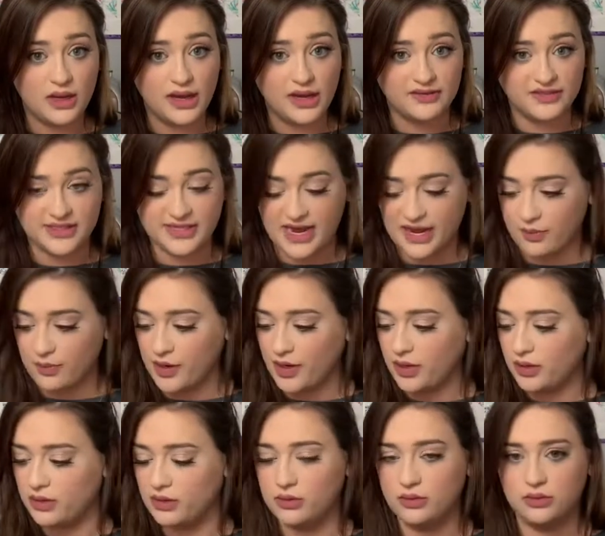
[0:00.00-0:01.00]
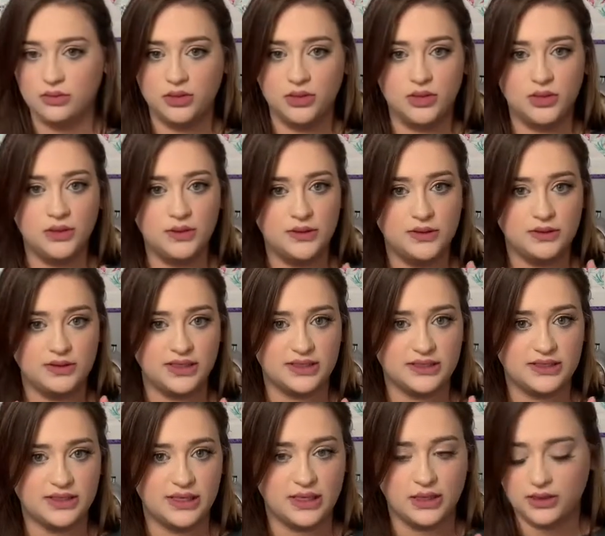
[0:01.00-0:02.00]
have a snack bar. That's
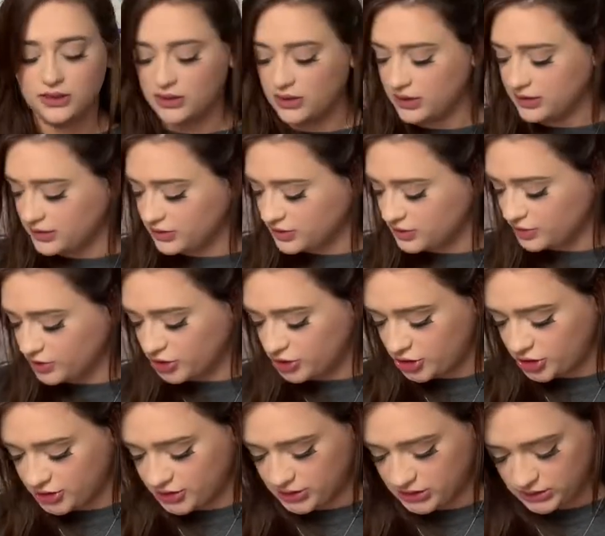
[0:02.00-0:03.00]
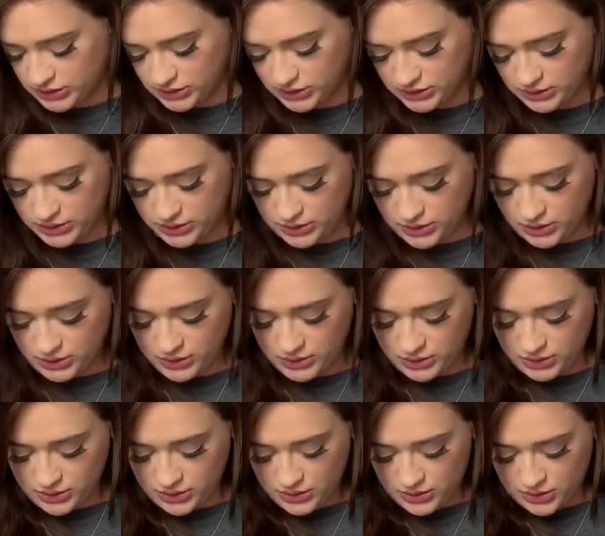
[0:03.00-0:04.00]
a little smushed.
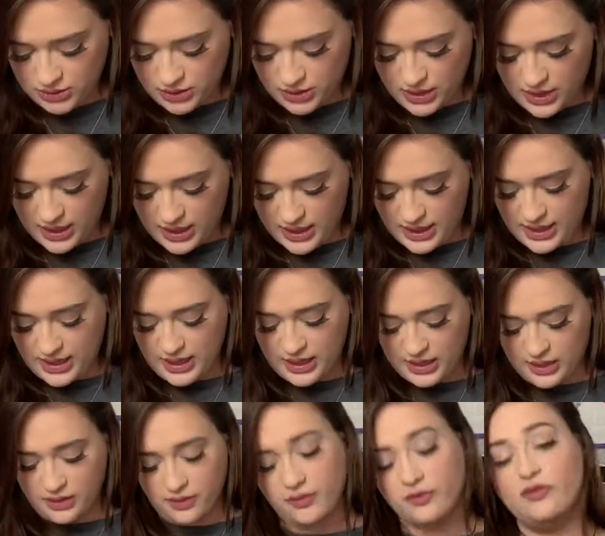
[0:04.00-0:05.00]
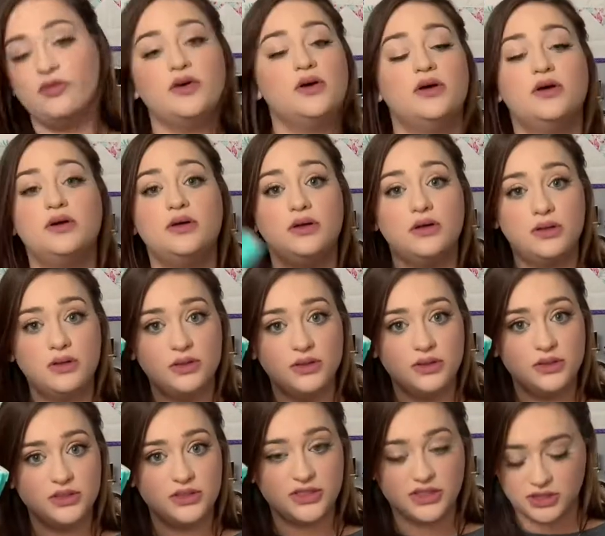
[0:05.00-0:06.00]
I have
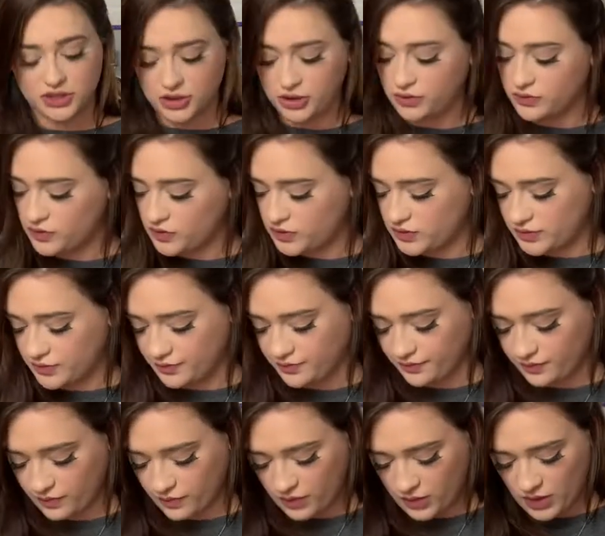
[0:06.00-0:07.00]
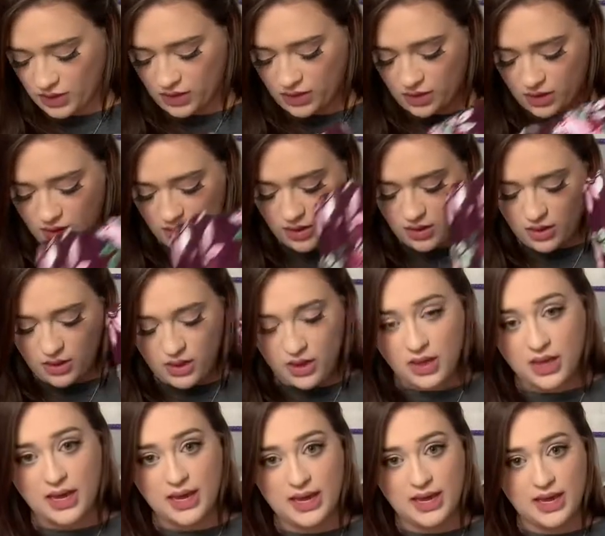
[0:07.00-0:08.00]
tissues.
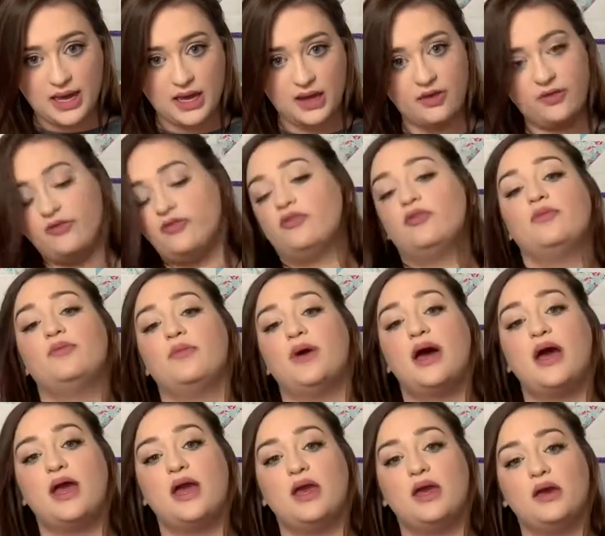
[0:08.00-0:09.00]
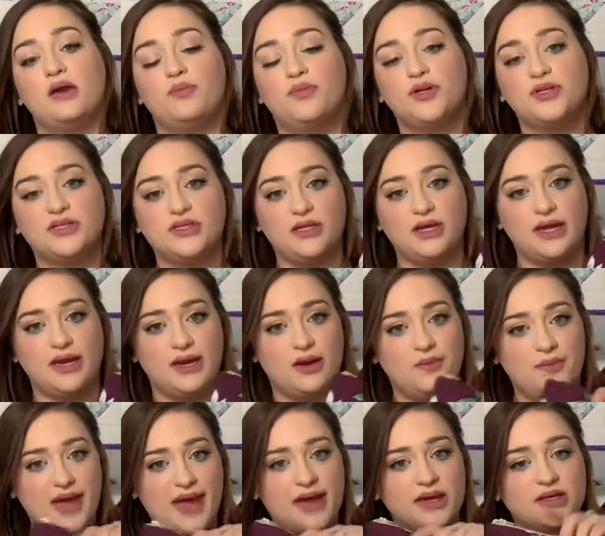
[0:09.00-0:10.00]
I have my personal item
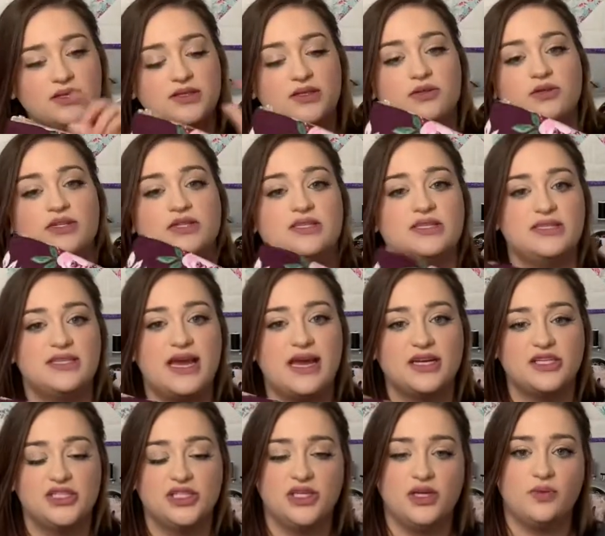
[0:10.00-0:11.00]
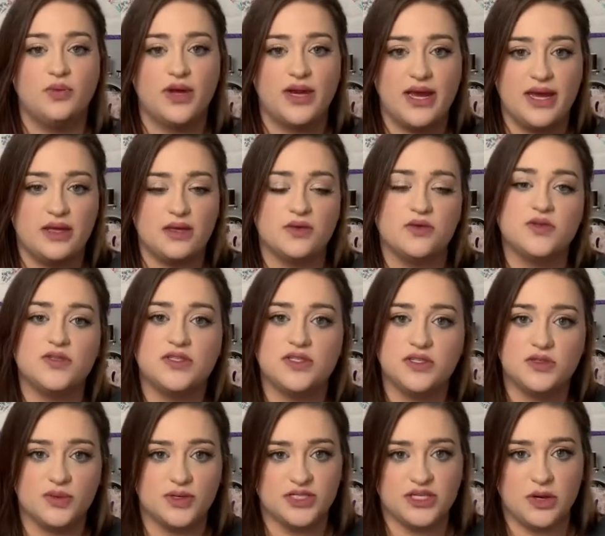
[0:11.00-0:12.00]
bag. So this is actually what I use to
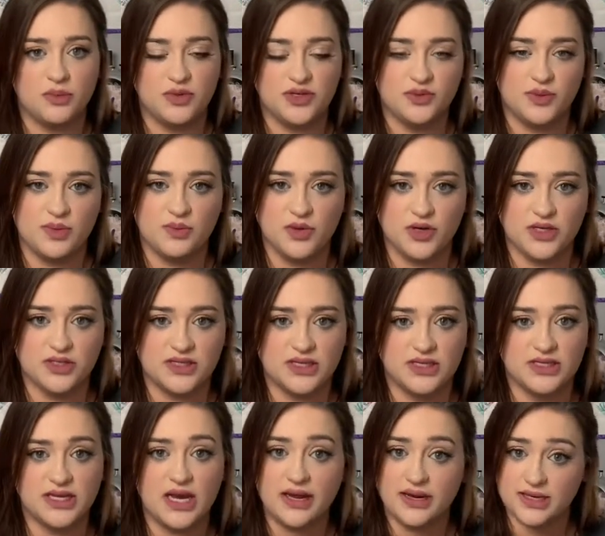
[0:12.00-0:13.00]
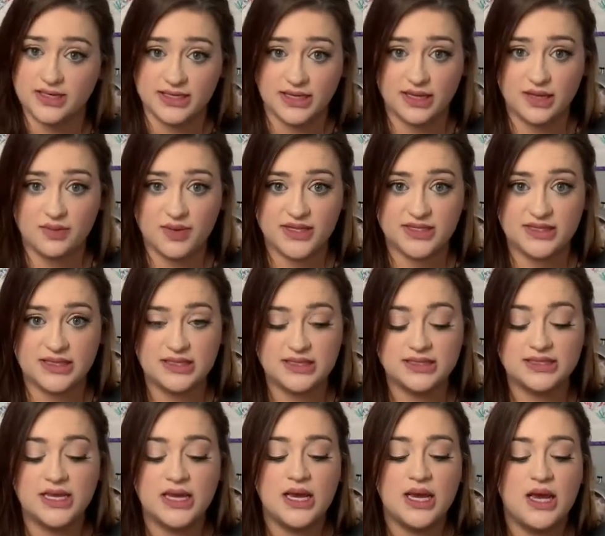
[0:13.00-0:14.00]
switch out between purses on a daily basis,
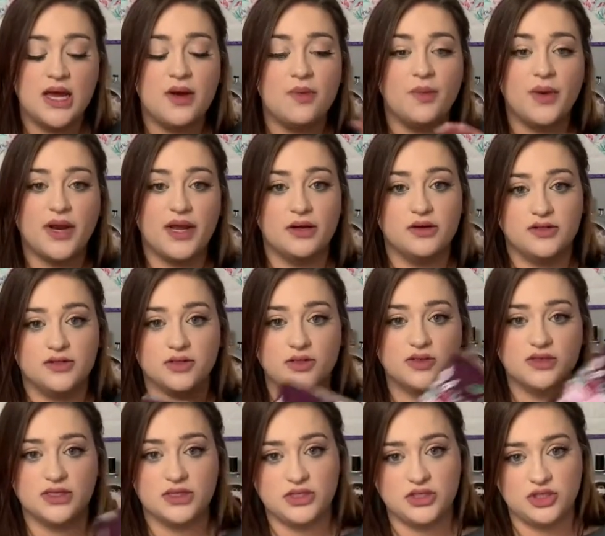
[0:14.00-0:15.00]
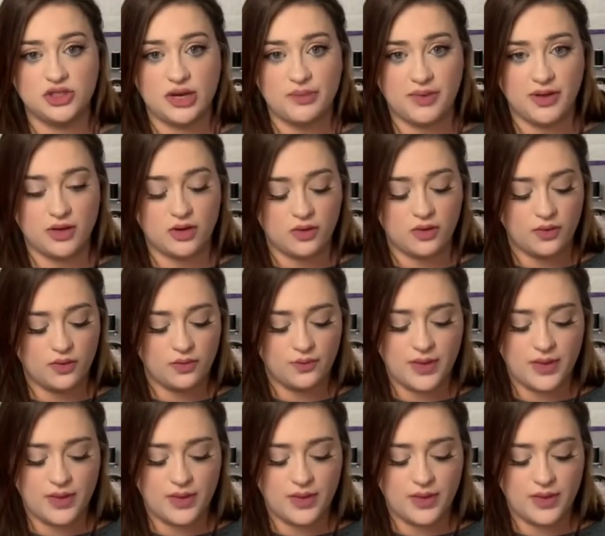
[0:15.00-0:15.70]
but I also use it to drop and go